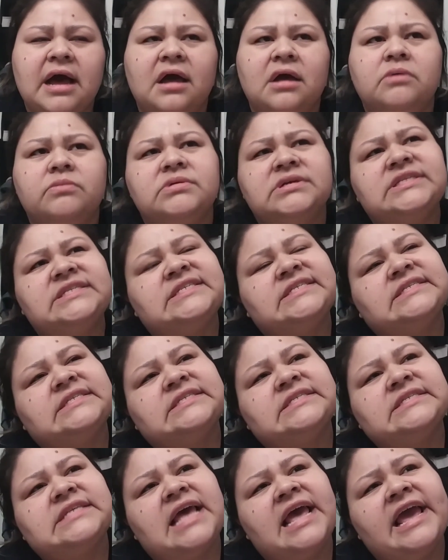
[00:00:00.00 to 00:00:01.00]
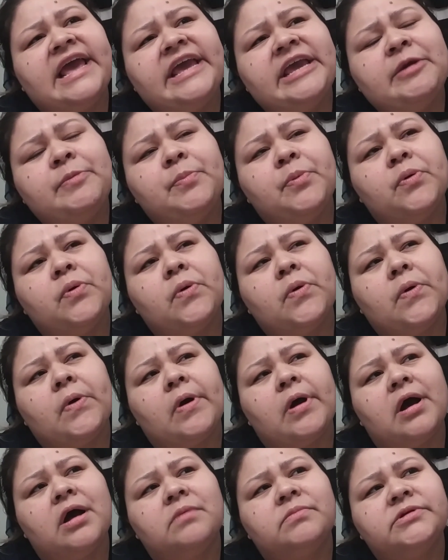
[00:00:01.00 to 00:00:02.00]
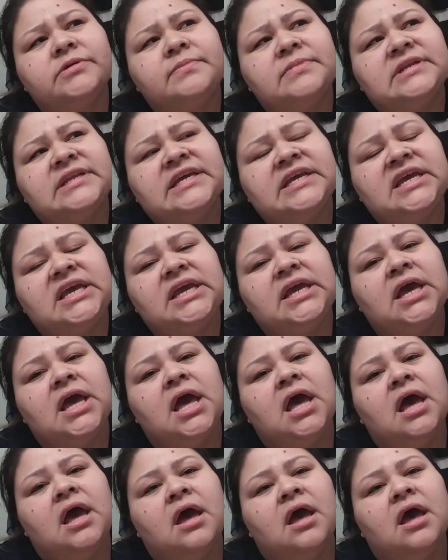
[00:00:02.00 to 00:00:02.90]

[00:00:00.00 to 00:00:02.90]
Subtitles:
I would say probably